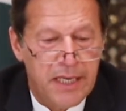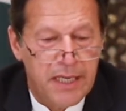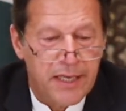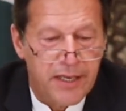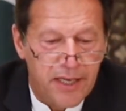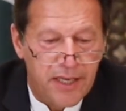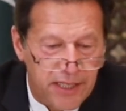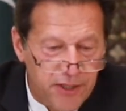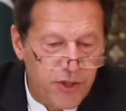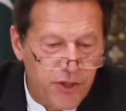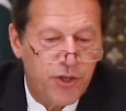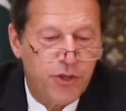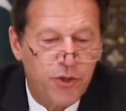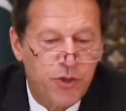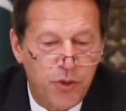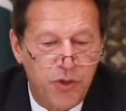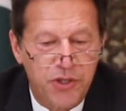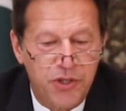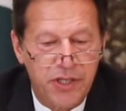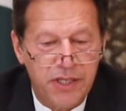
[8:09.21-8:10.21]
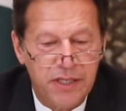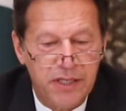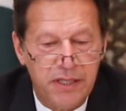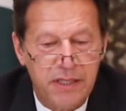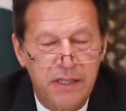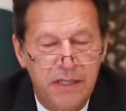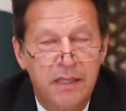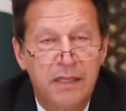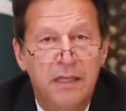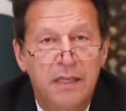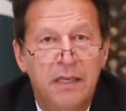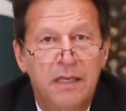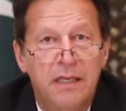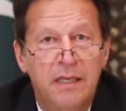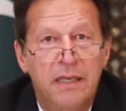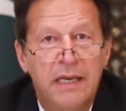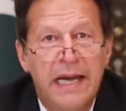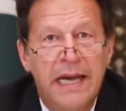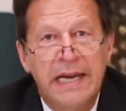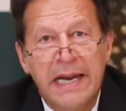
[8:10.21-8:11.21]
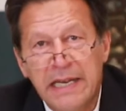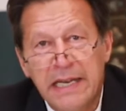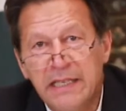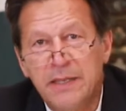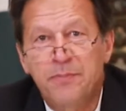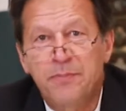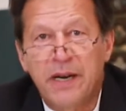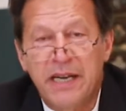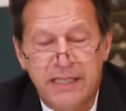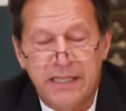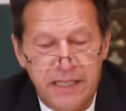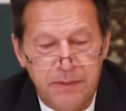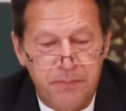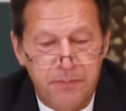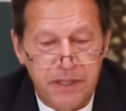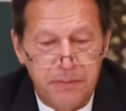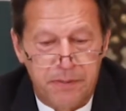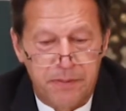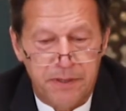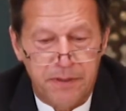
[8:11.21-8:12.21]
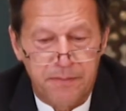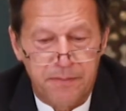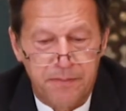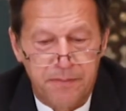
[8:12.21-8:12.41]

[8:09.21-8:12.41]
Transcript: rich resources and enterprising people.